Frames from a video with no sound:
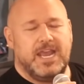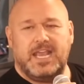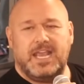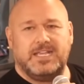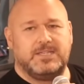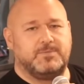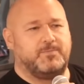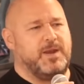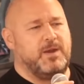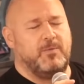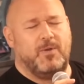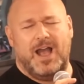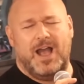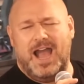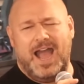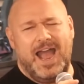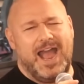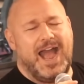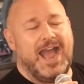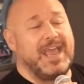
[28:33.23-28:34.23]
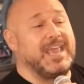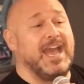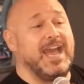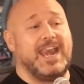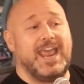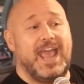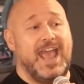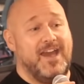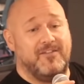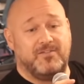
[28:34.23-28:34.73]
It's been a while. I
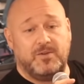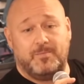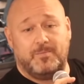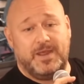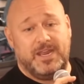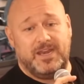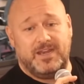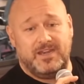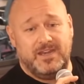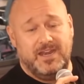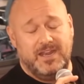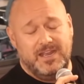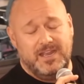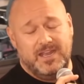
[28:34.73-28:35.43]
kind of haven't been,